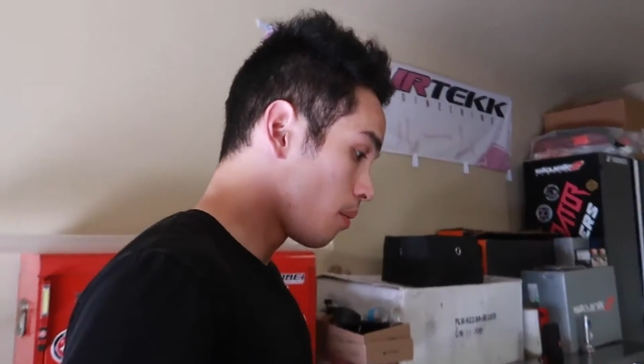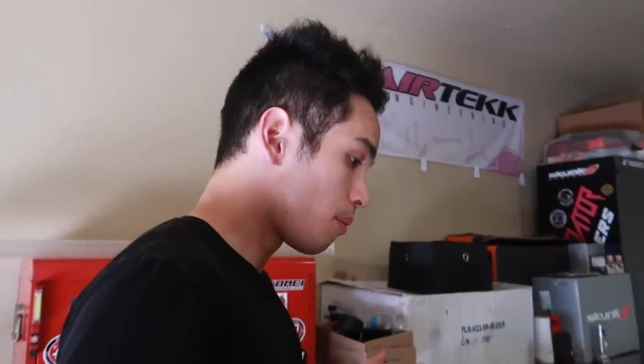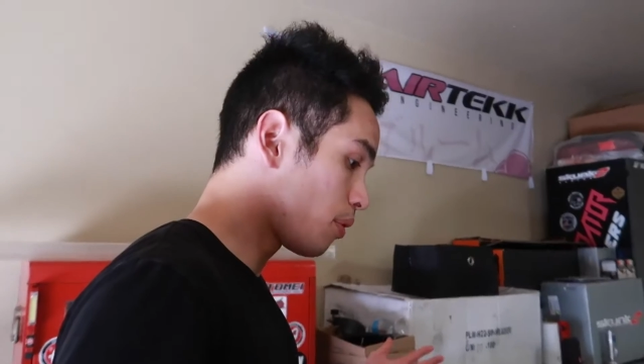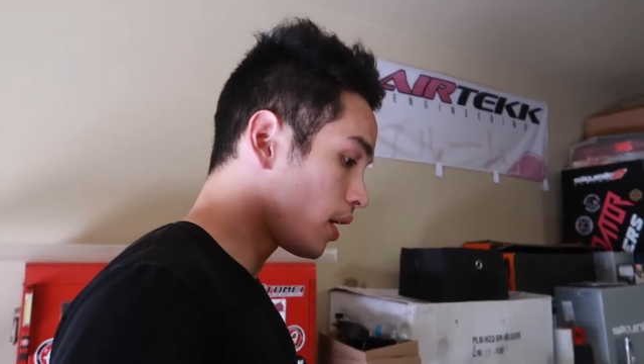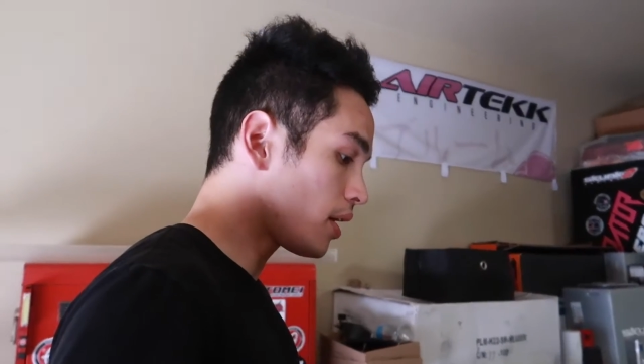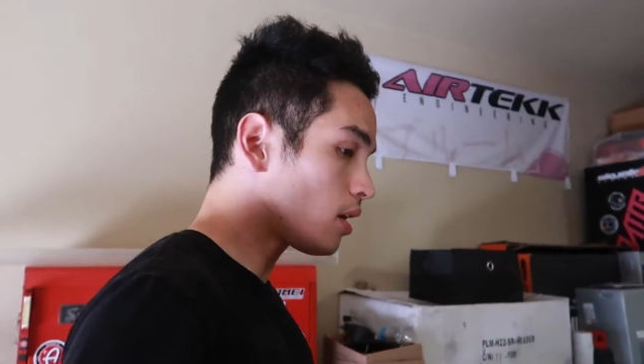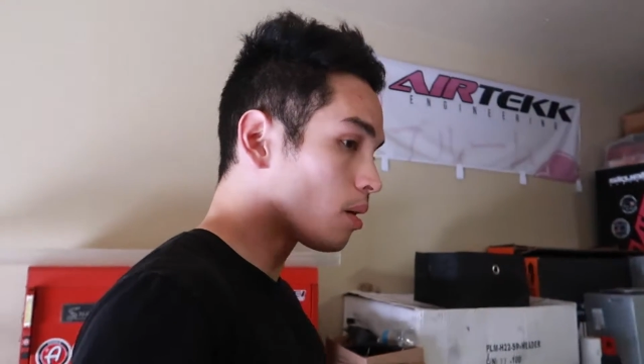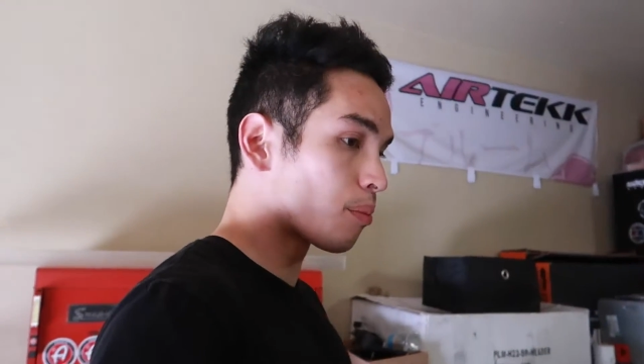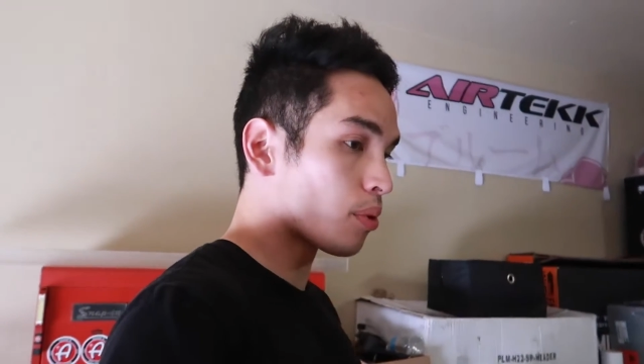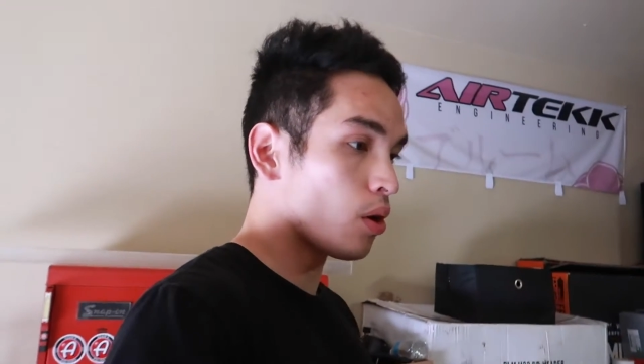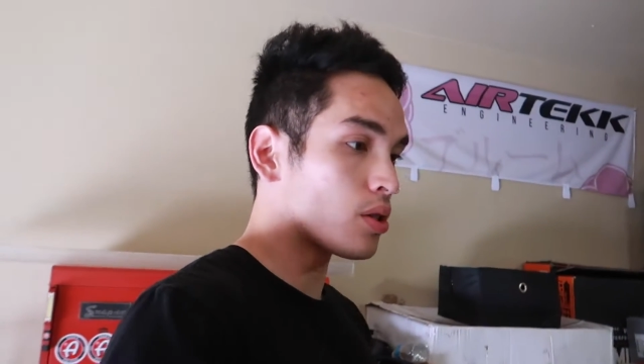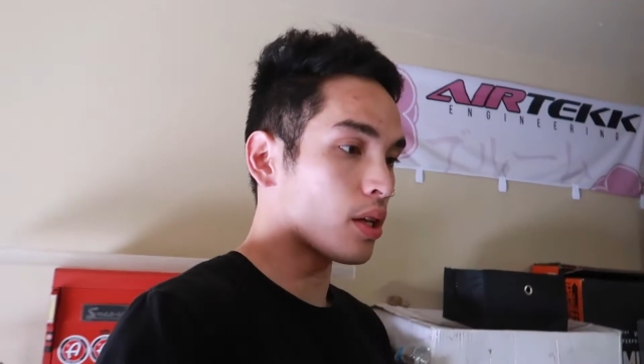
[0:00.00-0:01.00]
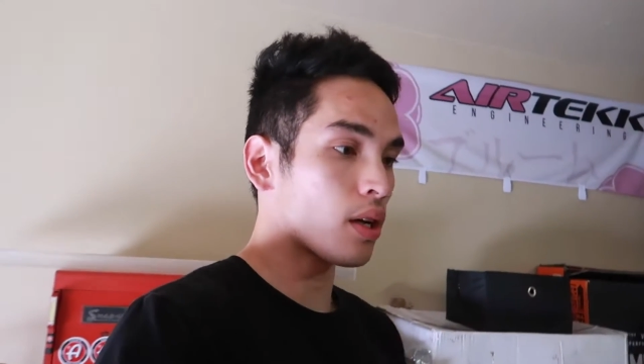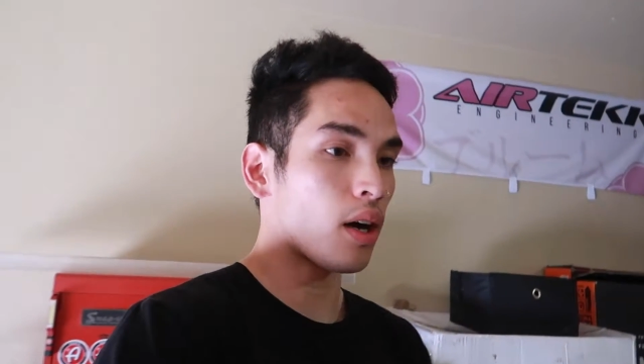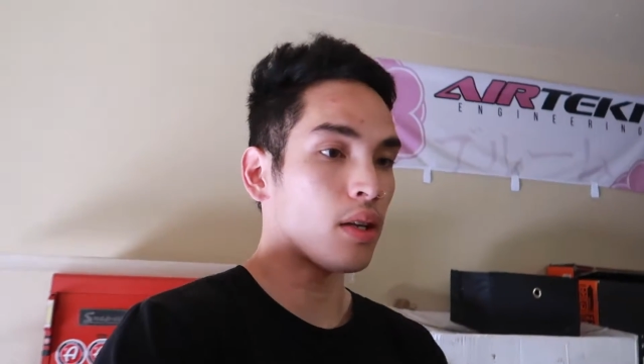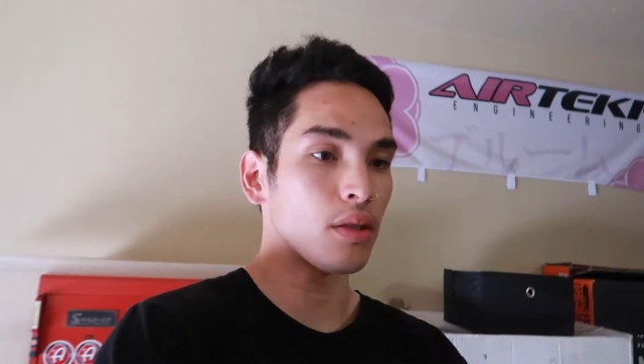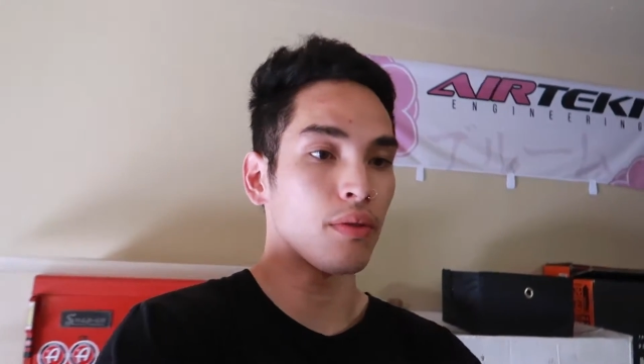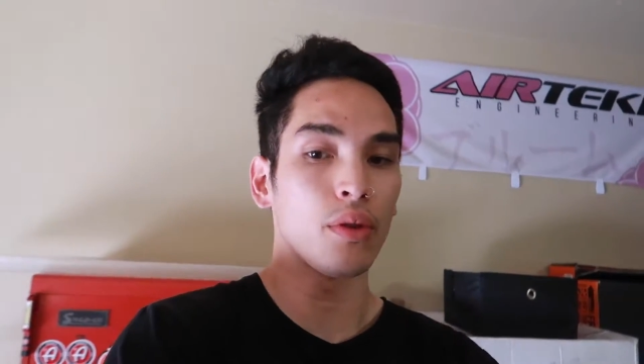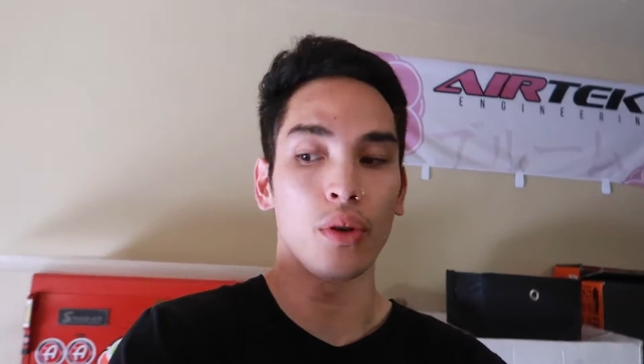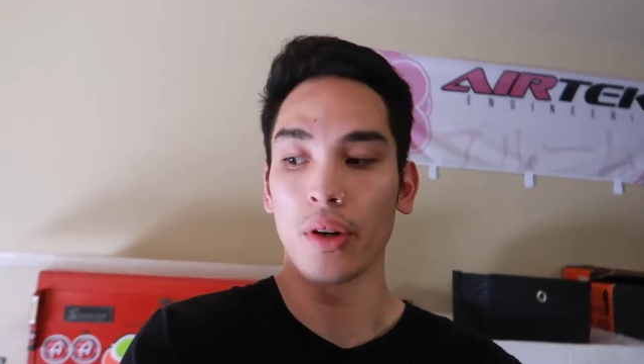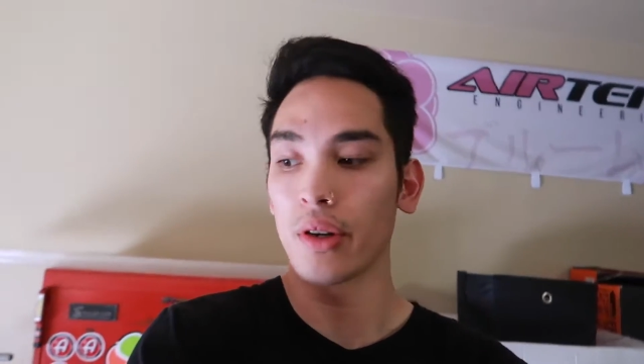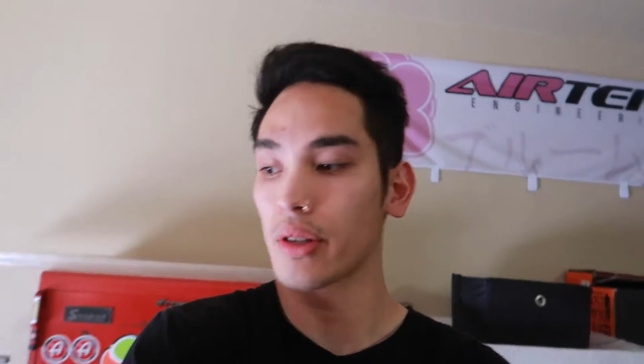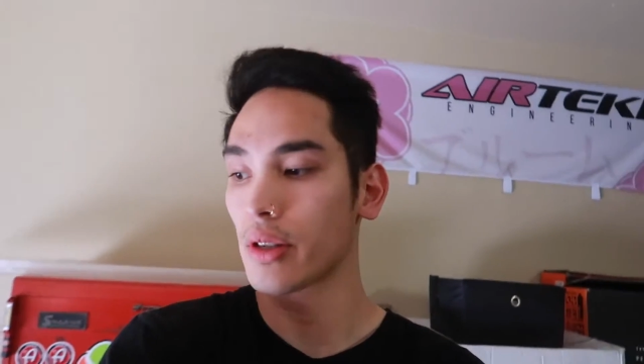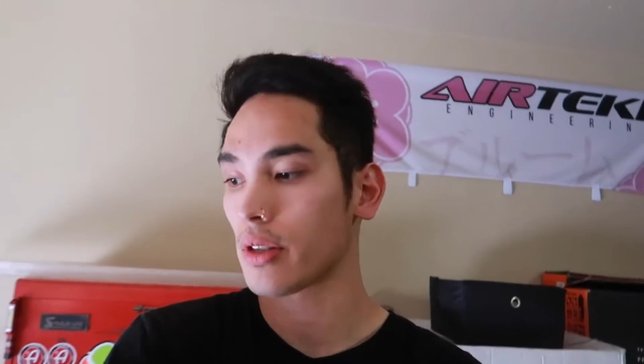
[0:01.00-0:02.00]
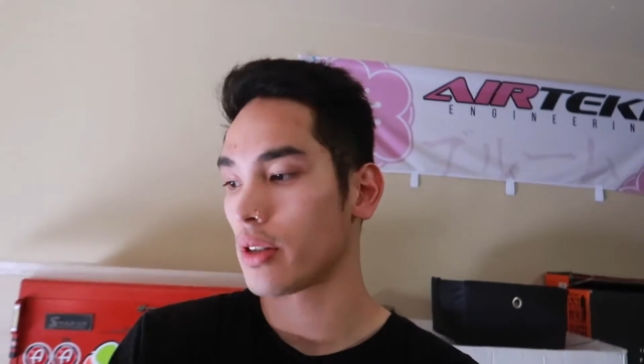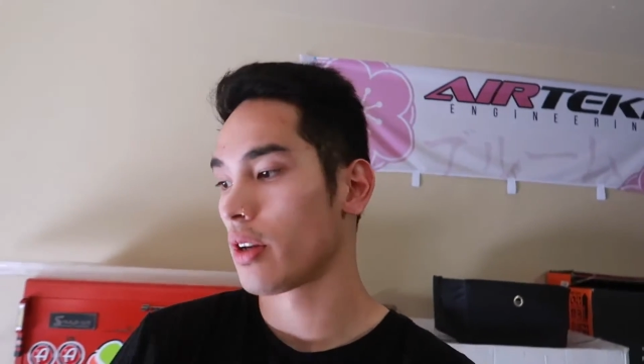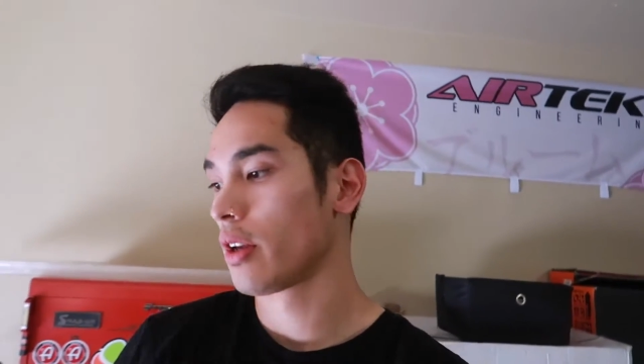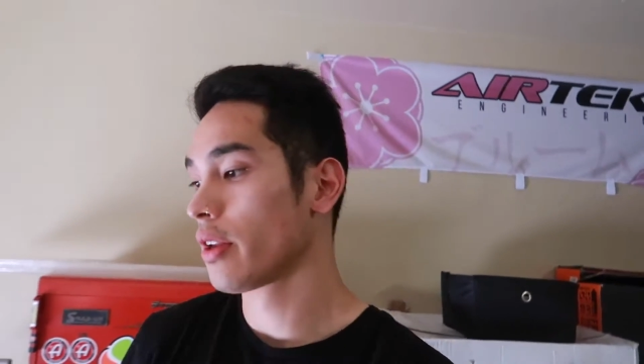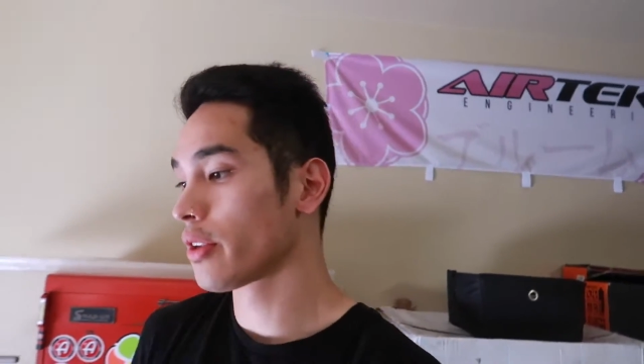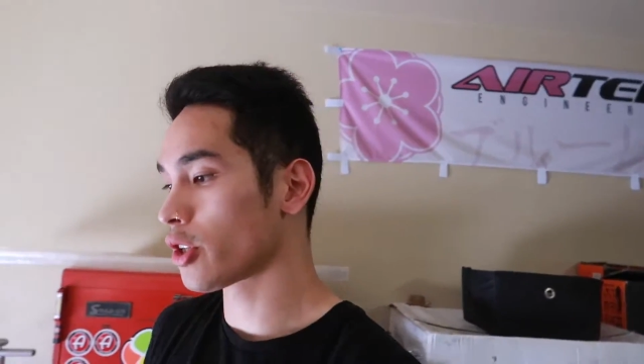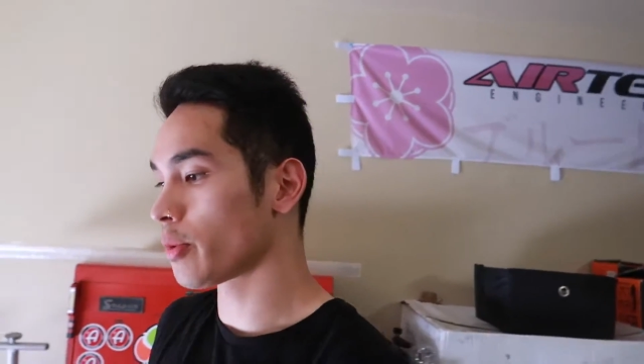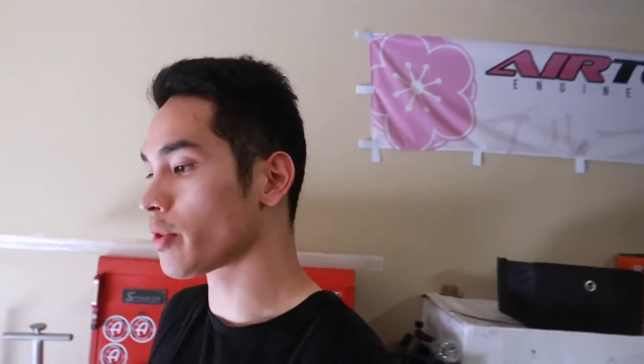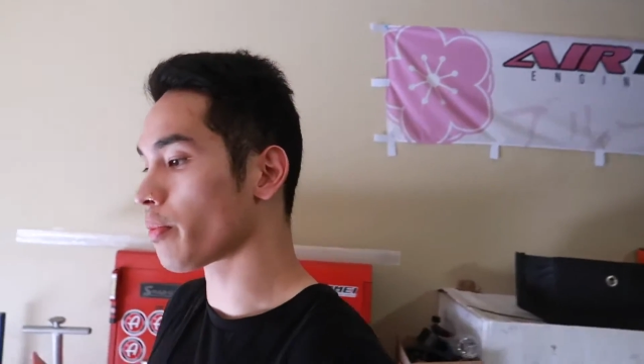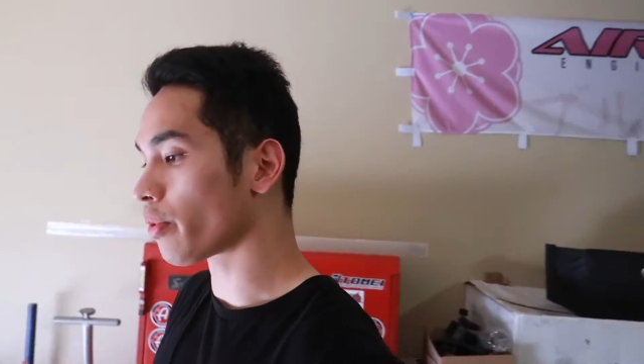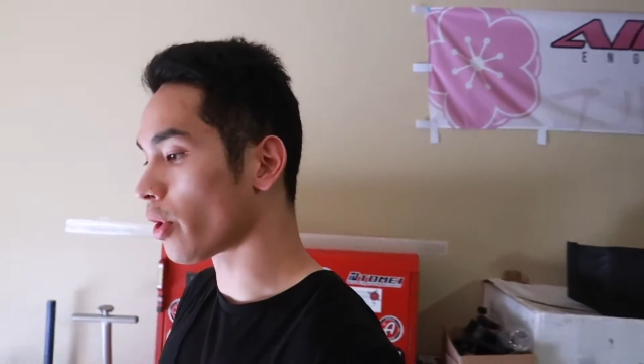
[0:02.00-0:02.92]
Plenty of pros and cons, of course. In terms of